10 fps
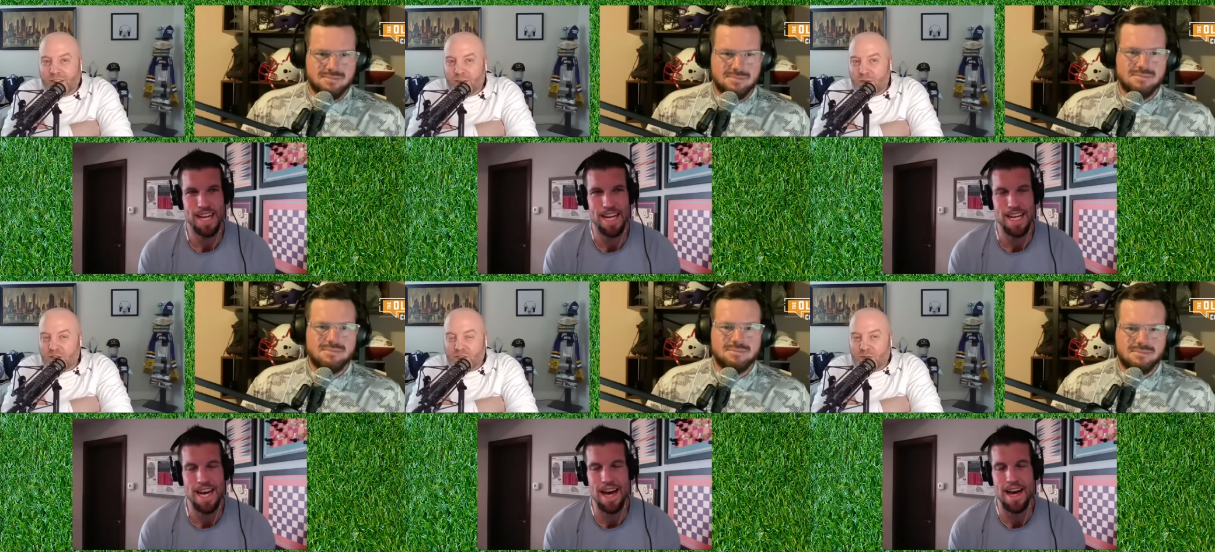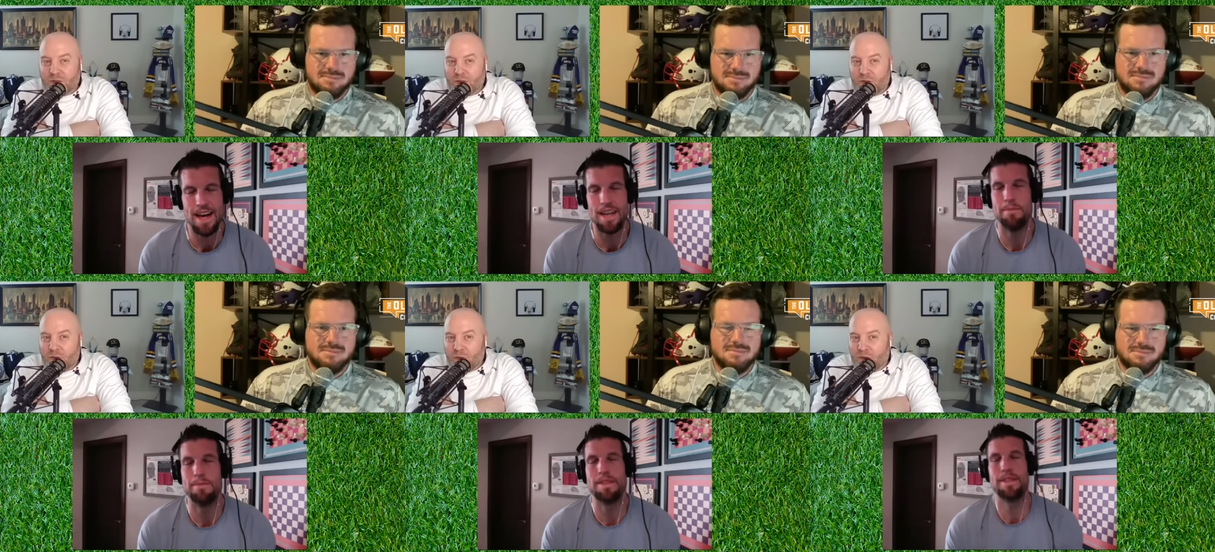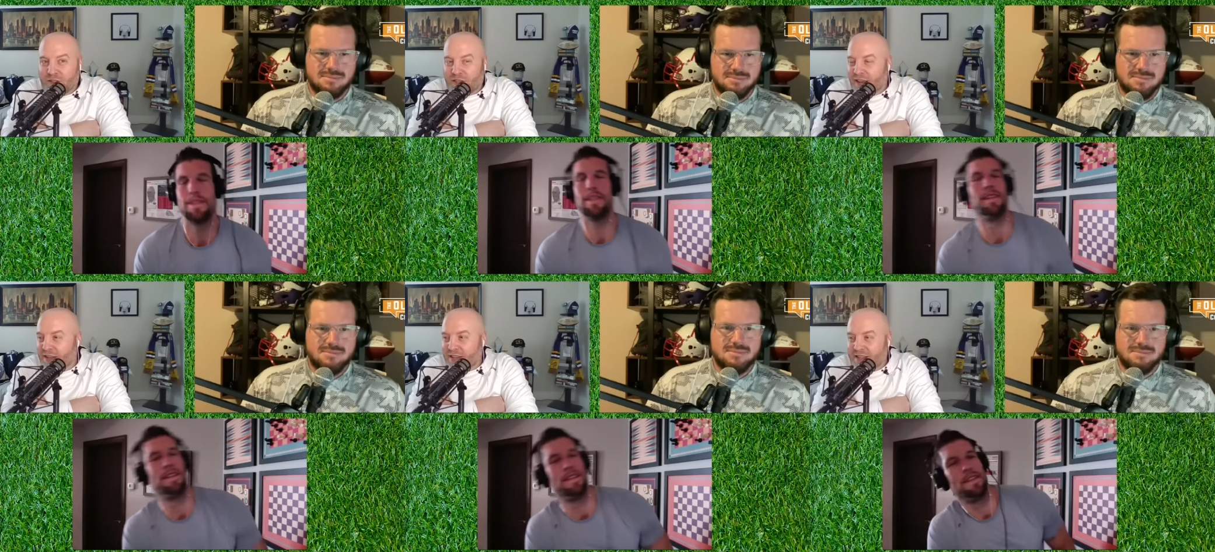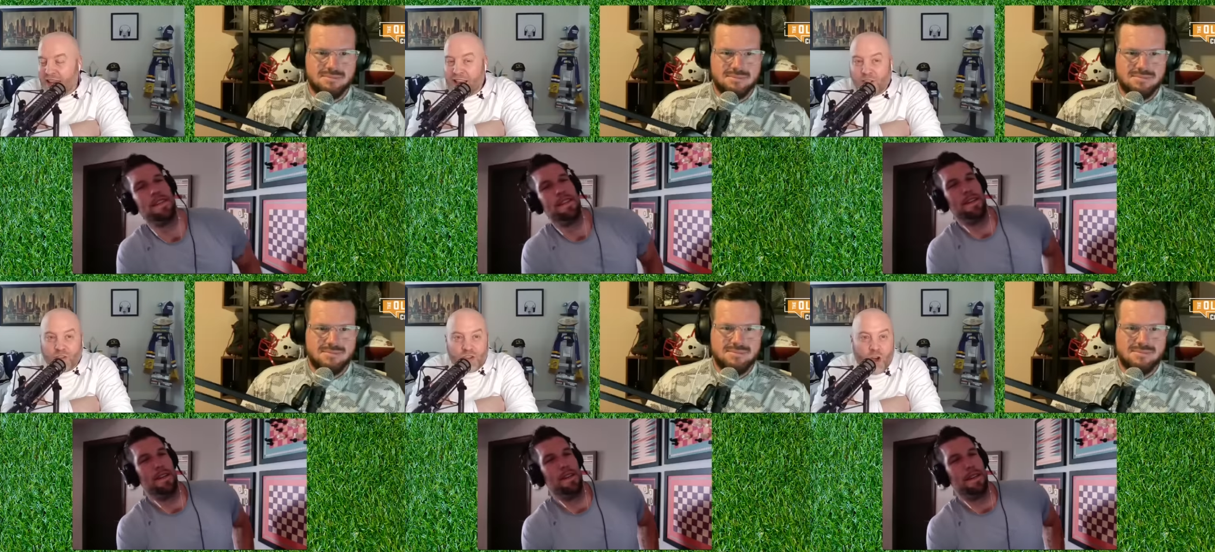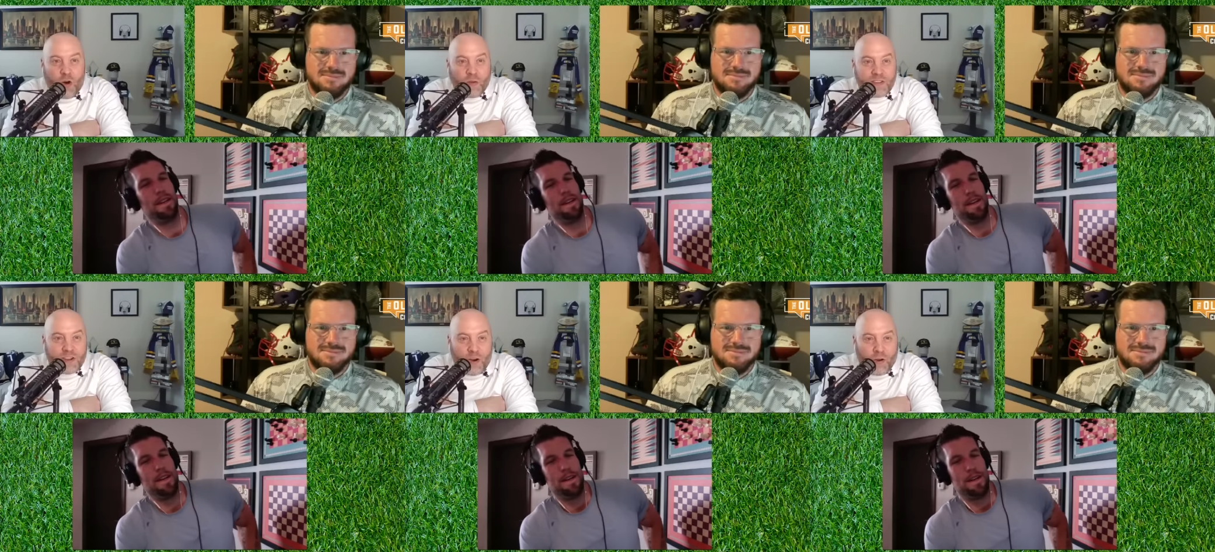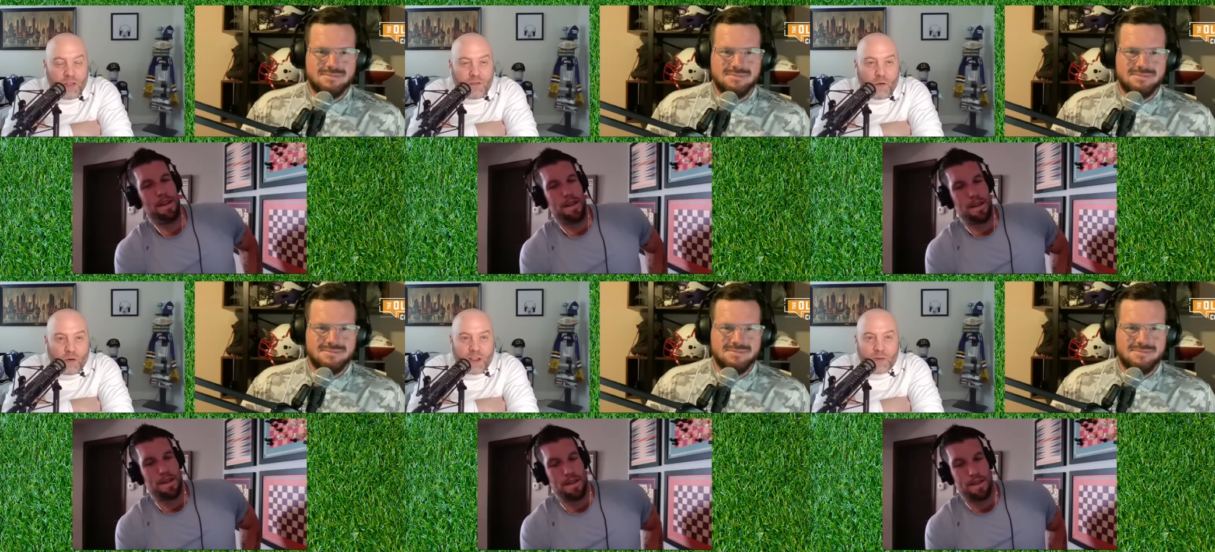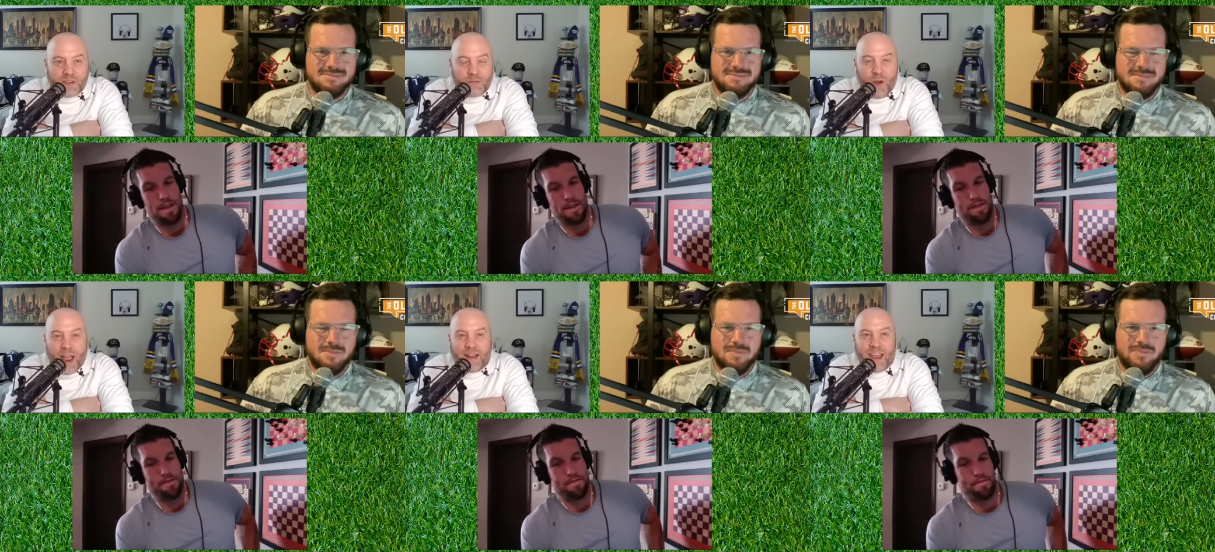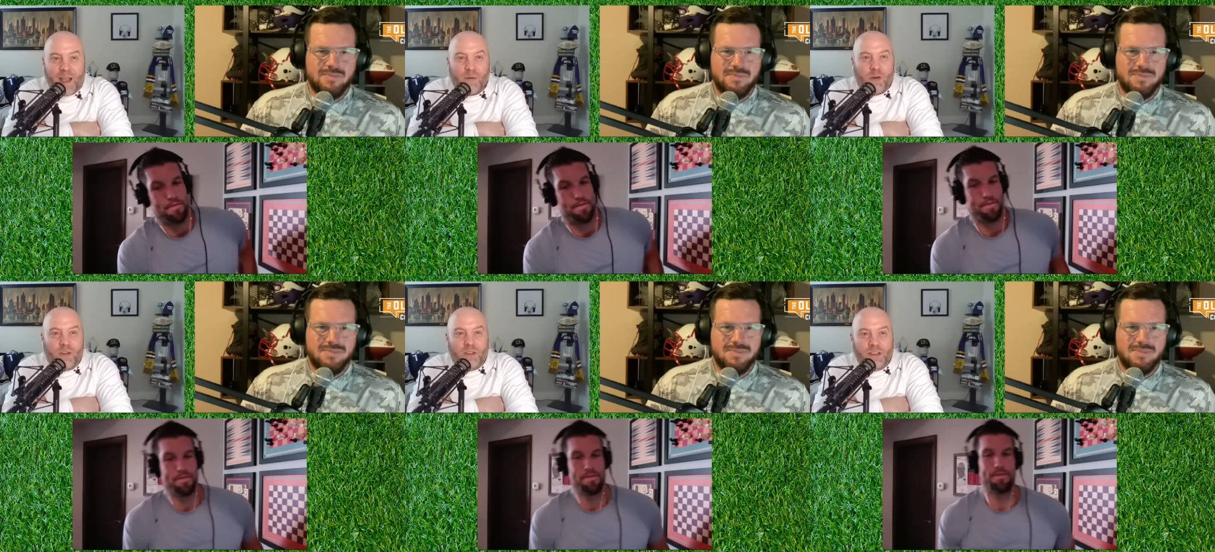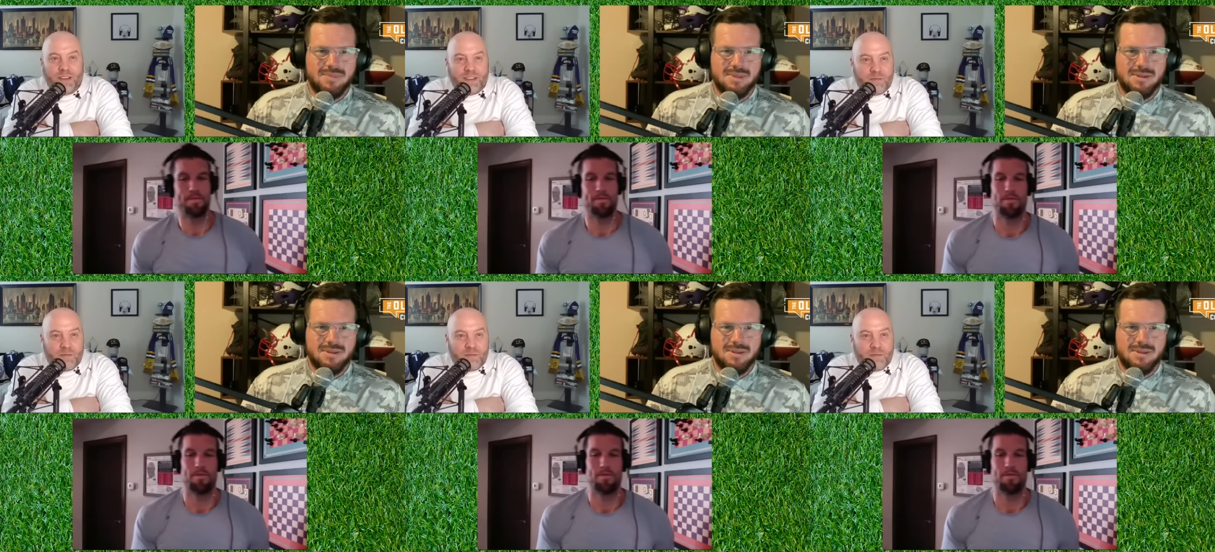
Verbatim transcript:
Speaker 1: Danny Dimes. Was it, was it is it Daniel Jones that earned the 40? Was it Brian Daboll?